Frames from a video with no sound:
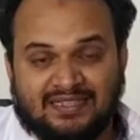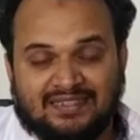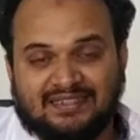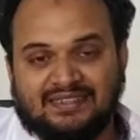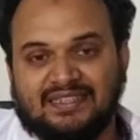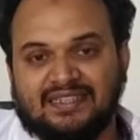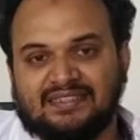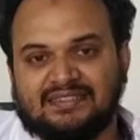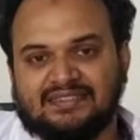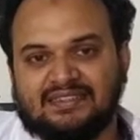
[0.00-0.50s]

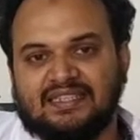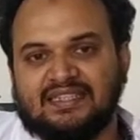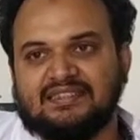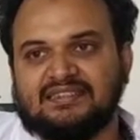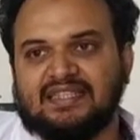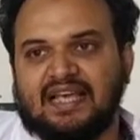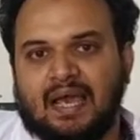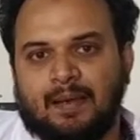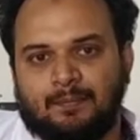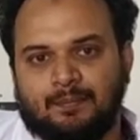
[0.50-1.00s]
This
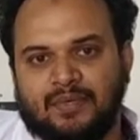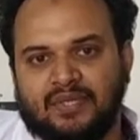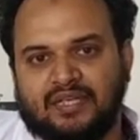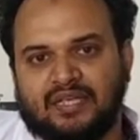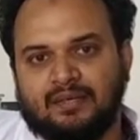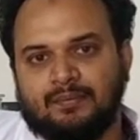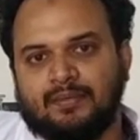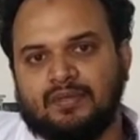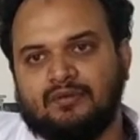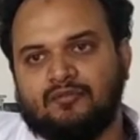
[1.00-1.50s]
is
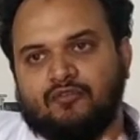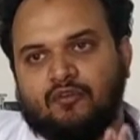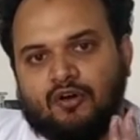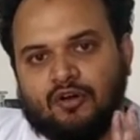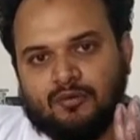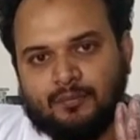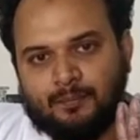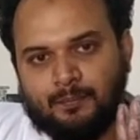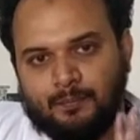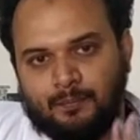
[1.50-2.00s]
applicable
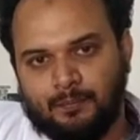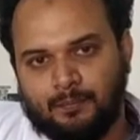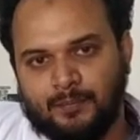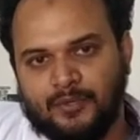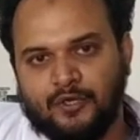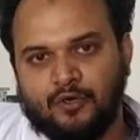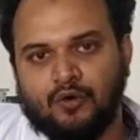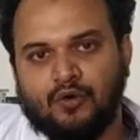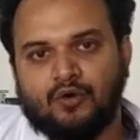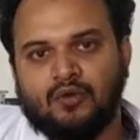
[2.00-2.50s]
for
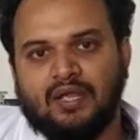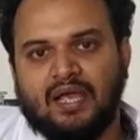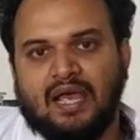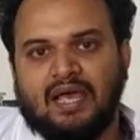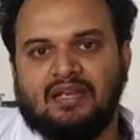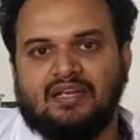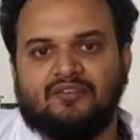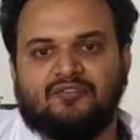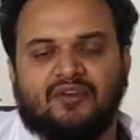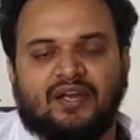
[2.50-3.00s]
pure
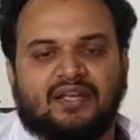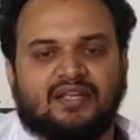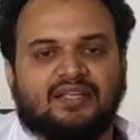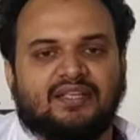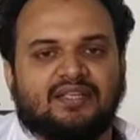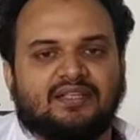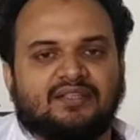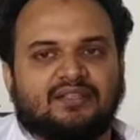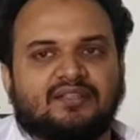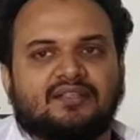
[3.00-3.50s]

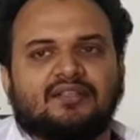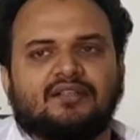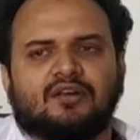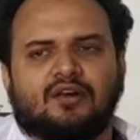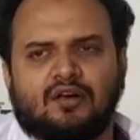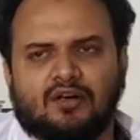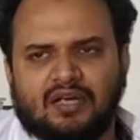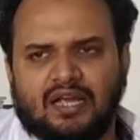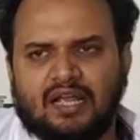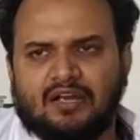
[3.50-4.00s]
aliphatic
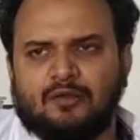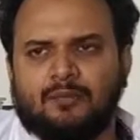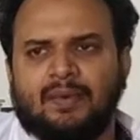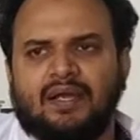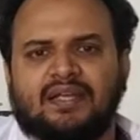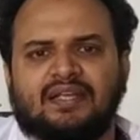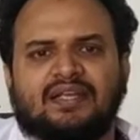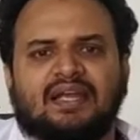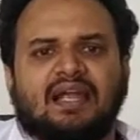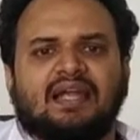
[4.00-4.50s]
or
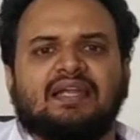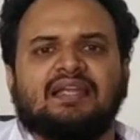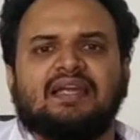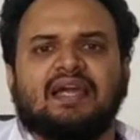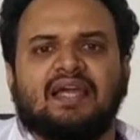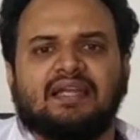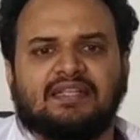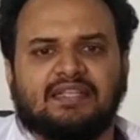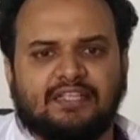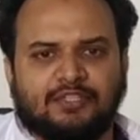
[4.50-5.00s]
aromatic
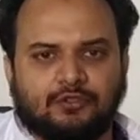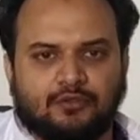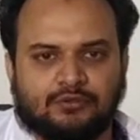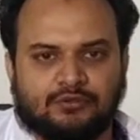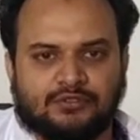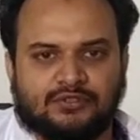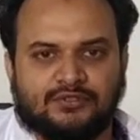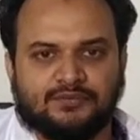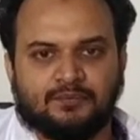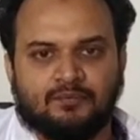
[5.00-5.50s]
aldehyde
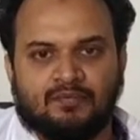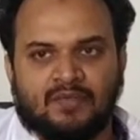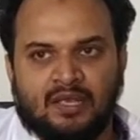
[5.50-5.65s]
ketones.